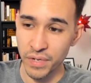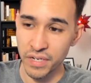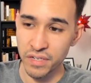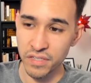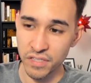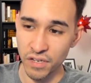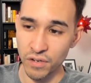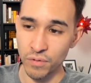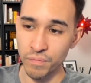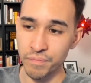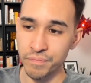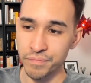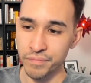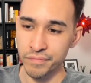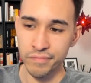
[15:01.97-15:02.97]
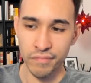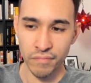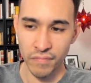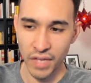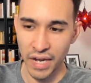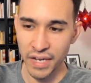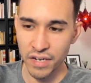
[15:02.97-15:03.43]
Wind, so
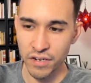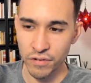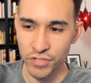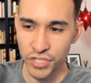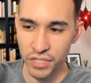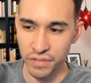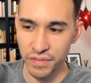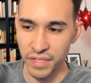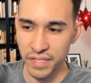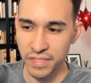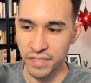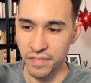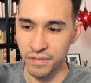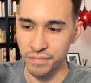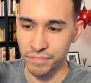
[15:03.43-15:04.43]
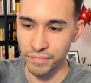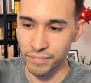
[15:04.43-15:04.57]
I can no-shield this.